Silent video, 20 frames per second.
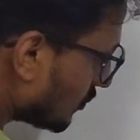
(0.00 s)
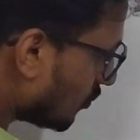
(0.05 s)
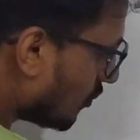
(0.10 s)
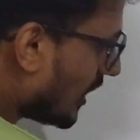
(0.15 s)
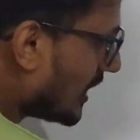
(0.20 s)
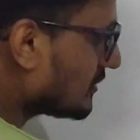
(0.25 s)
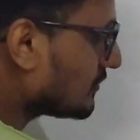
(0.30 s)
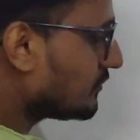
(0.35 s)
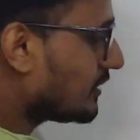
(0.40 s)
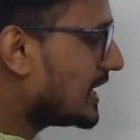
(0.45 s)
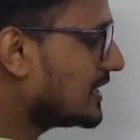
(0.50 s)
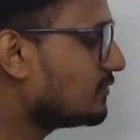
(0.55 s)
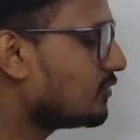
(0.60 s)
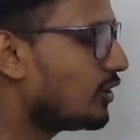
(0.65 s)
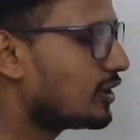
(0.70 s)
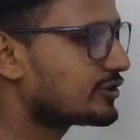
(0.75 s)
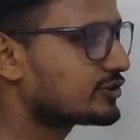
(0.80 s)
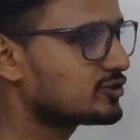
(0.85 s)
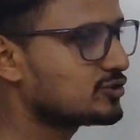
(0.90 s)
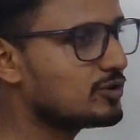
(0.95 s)
1, 5
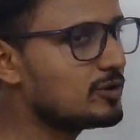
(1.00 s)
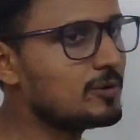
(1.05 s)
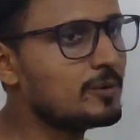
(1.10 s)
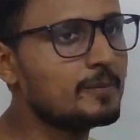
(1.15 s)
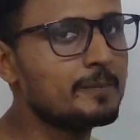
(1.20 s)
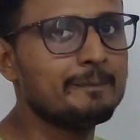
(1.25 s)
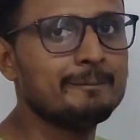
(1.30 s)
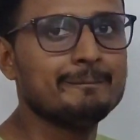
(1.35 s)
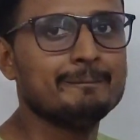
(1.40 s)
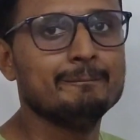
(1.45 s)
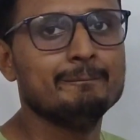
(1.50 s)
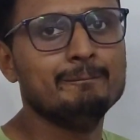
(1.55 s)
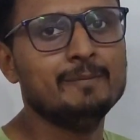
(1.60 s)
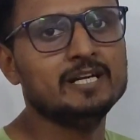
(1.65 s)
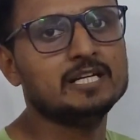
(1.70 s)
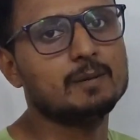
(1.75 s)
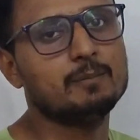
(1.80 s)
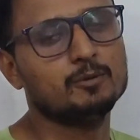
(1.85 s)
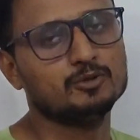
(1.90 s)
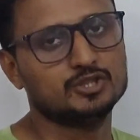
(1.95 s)
also
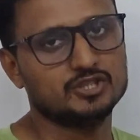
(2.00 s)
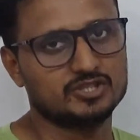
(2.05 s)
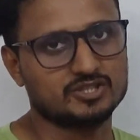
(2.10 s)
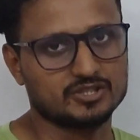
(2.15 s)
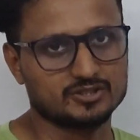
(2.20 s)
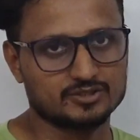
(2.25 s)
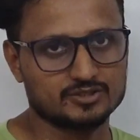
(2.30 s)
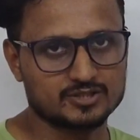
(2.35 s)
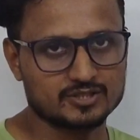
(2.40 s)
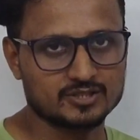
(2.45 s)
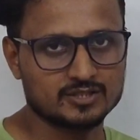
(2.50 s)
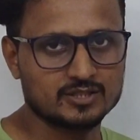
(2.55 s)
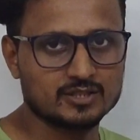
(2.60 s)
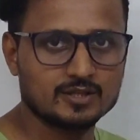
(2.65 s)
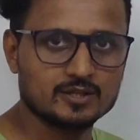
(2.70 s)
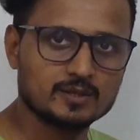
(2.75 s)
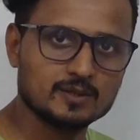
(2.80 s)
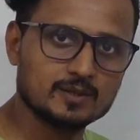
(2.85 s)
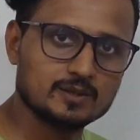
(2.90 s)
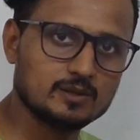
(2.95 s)
meta positions.
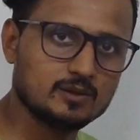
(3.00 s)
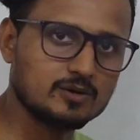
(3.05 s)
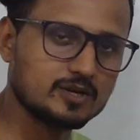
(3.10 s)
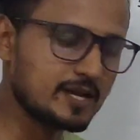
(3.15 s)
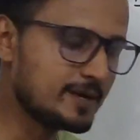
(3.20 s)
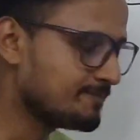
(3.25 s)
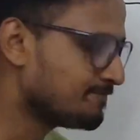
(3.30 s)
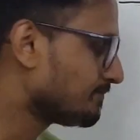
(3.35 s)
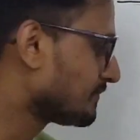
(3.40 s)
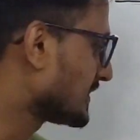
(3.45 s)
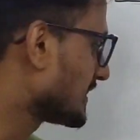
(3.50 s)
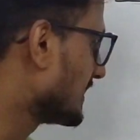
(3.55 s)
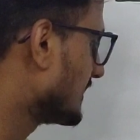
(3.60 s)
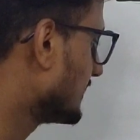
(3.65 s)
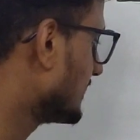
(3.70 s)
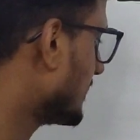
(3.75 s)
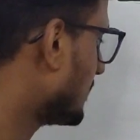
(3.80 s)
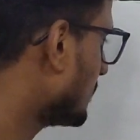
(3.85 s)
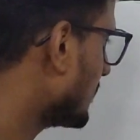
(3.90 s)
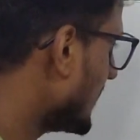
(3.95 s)
Okay.
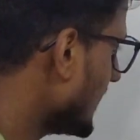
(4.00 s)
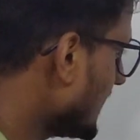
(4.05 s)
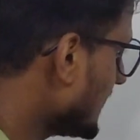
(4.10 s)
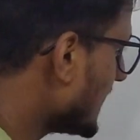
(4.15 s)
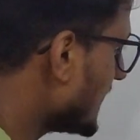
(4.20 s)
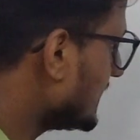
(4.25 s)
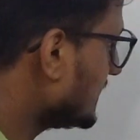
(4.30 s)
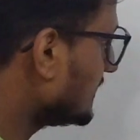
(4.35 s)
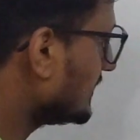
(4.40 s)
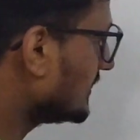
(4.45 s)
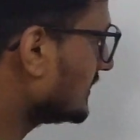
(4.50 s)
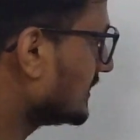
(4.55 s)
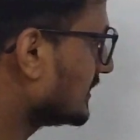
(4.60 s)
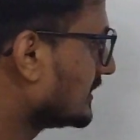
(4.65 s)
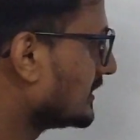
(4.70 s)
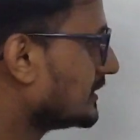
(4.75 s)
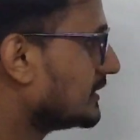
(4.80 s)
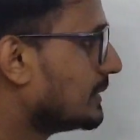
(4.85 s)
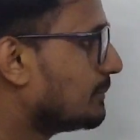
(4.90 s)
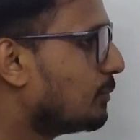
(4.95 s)
Now again
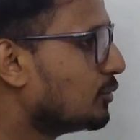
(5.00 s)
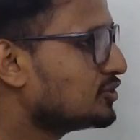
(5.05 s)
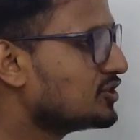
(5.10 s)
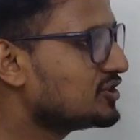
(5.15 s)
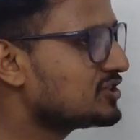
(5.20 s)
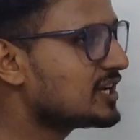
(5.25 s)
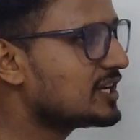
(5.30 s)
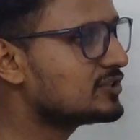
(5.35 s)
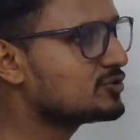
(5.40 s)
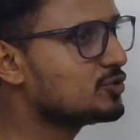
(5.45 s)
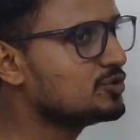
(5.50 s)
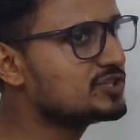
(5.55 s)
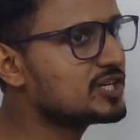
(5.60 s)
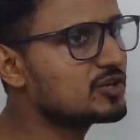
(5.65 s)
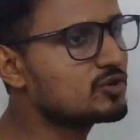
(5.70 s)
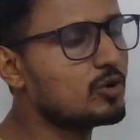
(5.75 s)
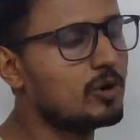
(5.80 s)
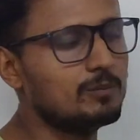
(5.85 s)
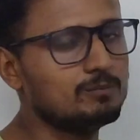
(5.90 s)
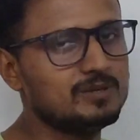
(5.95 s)
the positions which
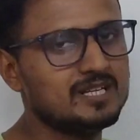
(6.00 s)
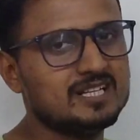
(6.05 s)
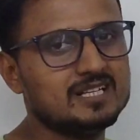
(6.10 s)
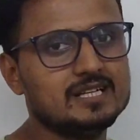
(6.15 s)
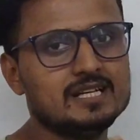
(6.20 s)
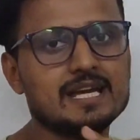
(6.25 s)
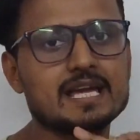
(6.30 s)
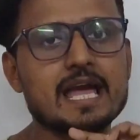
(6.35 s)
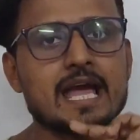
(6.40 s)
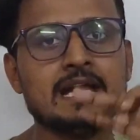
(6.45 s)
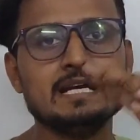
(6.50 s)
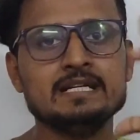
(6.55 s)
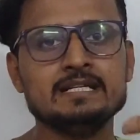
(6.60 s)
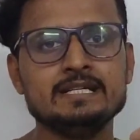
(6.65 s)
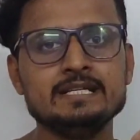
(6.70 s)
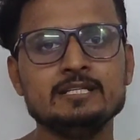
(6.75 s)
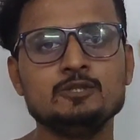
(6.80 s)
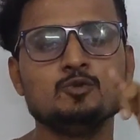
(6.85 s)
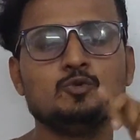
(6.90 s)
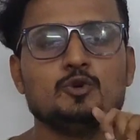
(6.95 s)
are completely
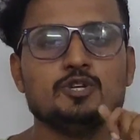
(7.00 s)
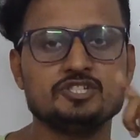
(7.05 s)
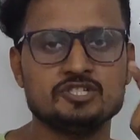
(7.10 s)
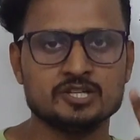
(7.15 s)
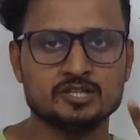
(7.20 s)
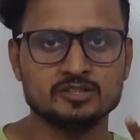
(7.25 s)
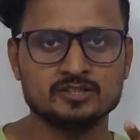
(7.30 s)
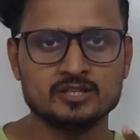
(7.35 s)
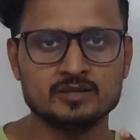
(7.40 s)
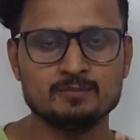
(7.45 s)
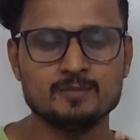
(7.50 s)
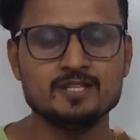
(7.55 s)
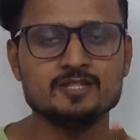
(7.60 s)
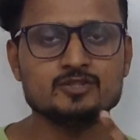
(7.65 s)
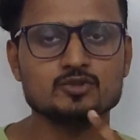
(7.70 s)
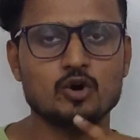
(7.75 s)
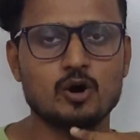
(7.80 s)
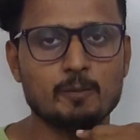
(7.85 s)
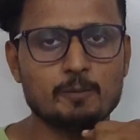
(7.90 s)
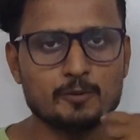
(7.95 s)
anti to each other,
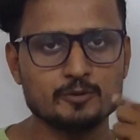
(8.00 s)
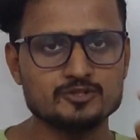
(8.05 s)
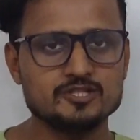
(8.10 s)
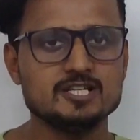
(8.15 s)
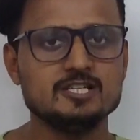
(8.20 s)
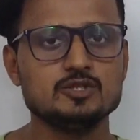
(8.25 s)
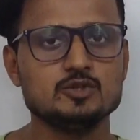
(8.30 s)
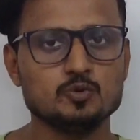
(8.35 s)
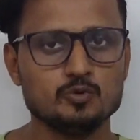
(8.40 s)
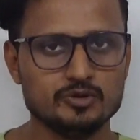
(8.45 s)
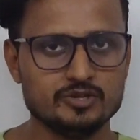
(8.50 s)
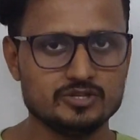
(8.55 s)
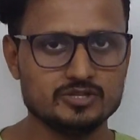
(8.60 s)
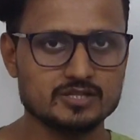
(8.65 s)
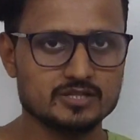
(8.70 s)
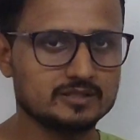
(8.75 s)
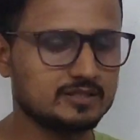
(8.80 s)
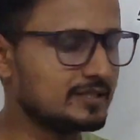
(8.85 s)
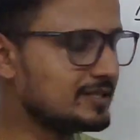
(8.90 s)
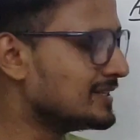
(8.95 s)
means opposite to each
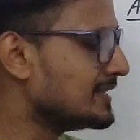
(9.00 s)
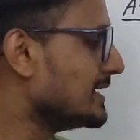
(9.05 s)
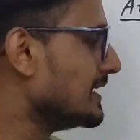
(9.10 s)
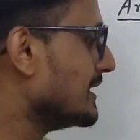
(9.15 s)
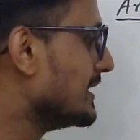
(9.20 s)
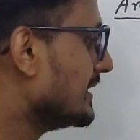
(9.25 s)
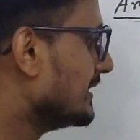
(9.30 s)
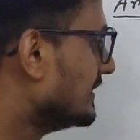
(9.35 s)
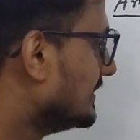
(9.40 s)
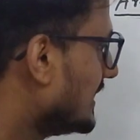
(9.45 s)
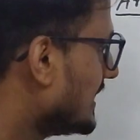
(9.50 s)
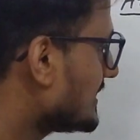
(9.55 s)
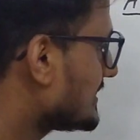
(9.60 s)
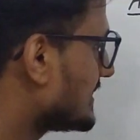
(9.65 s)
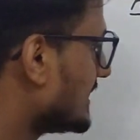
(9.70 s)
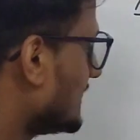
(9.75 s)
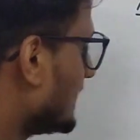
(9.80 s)
other, they